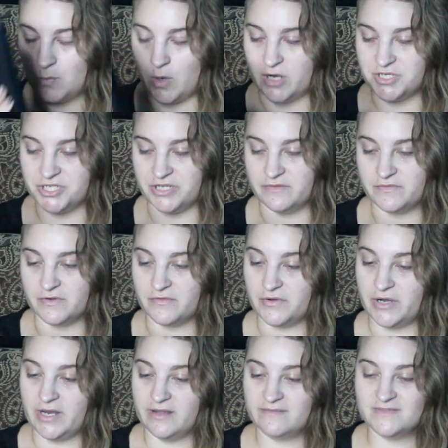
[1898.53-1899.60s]
watch it for
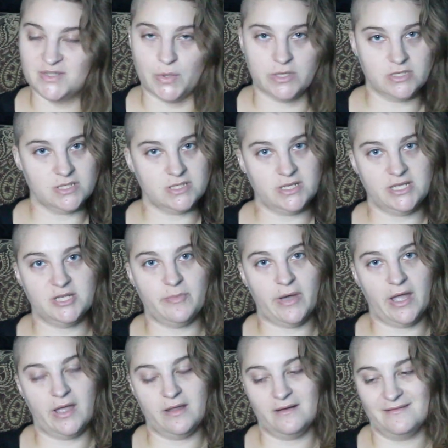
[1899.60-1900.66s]
free, so I just need to buy